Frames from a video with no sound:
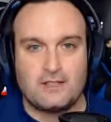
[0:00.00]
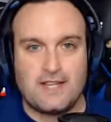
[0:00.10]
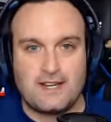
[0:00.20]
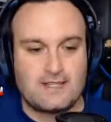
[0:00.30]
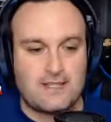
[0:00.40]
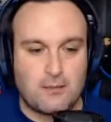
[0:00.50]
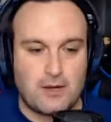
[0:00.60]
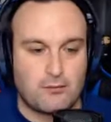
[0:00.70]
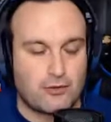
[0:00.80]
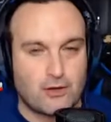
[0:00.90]
That is not
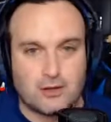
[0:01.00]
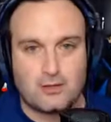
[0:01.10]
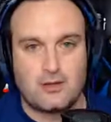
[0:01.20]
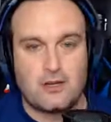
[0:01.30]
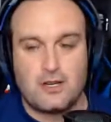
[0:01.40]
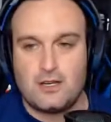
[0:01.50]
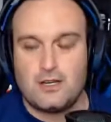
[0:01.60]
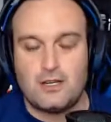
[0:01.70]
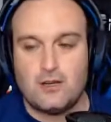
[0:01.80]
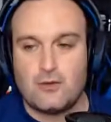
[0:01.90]
my brother.
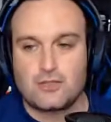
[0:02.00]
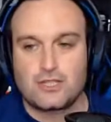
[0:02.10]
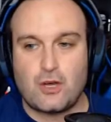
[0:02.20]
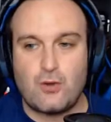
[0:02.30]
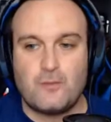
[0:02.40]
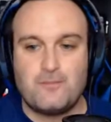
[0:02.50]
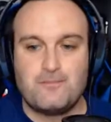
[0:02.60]
So